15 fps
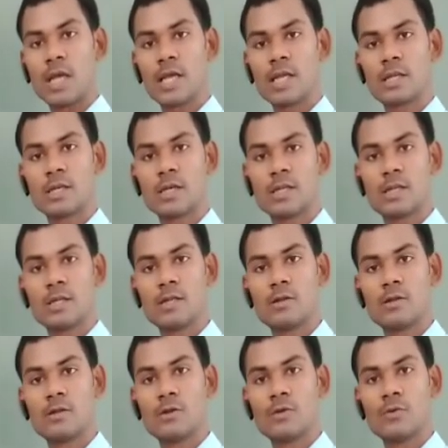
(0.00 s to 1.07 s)

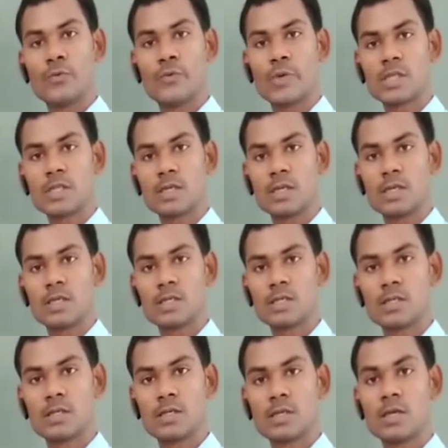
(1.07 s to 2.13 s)
angle which is